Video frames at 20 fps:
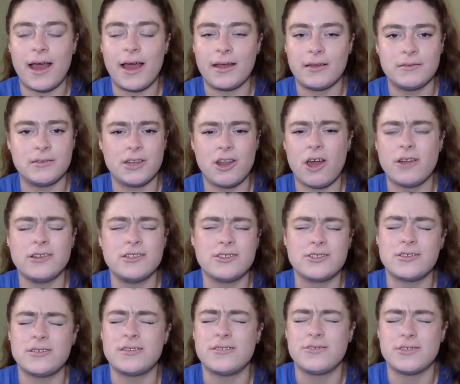and Lana
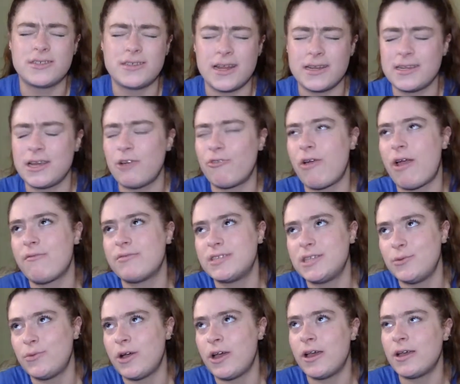doesn't understand how
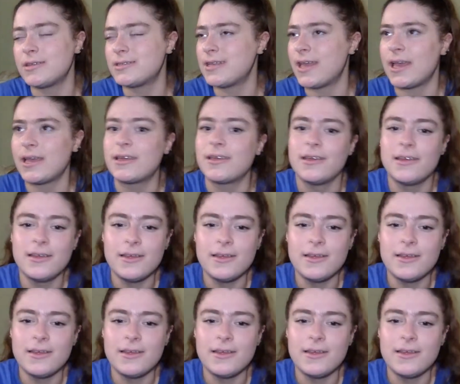gravity works. Like,